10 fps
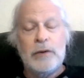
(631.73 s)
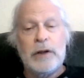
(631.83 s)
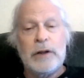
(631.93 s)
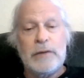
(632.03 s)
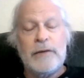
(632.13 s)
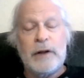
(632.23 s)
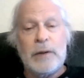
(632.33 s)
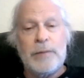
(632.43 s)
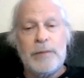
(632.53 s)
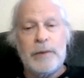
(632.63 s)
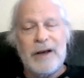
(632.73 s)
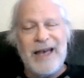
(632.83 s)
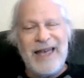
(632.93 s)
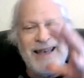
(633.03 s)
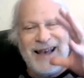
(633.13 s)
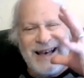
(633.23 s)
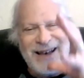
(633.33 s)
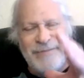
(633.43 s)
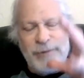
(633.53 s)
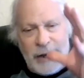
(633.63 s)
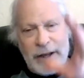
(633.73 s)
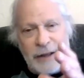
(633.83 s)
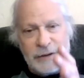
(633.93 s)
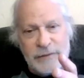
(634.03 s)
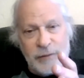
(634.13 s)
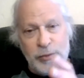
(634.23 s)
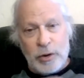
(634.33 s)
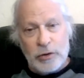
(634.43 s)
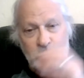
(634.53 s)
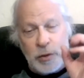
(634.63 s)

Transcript: really develop a comprehensive approach.